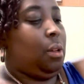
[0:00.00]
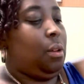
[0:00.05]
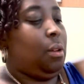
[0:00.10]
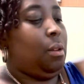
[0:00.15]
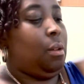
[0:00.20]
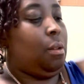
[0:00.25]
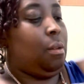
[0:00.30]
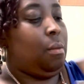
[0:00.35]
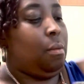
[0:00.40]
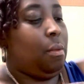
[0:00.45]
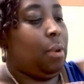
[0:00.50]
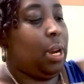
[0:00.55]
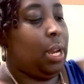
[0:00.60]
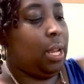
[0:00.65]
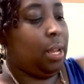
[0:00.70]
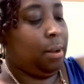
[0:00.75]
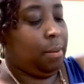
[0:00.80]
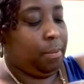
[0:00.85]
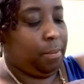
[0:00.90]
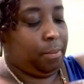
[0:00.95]
All
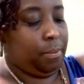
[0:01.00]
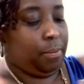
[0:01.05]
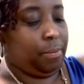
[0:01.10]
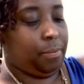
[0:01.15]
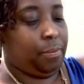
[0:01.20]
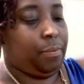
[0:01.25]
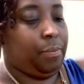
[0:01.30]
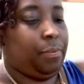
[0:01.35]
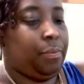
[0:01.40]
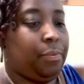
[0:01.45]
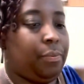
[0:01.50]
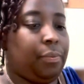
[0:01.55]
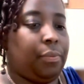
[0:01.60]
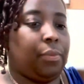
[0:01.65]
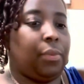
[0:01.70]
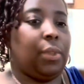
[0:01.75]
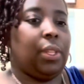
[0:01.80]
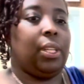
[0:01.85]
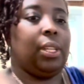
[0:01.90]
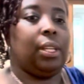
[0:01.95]
right,
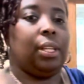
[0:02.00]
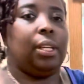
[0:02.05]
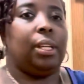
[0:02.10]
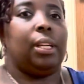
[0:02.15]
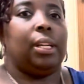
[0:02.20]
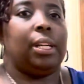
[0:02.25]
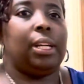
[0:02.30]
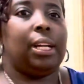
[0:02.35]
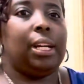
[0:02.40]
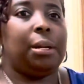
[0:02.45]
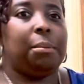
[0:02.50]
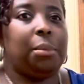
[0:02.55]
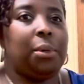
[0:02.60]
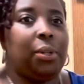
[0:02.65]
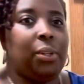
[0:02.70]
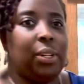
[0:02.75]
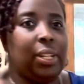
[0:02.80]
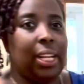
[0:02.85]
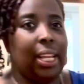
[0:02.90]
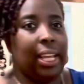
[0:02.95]
come
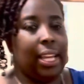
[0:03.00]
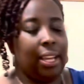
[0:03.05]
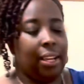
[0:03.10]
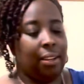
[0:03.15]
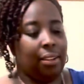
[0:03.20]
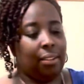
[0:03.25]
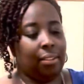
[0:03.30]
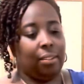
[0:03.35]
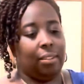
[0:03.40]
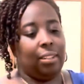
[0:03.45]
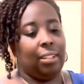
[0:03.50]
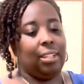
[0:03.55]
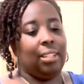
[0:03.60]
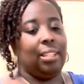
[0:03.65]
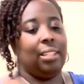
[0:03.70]
on down.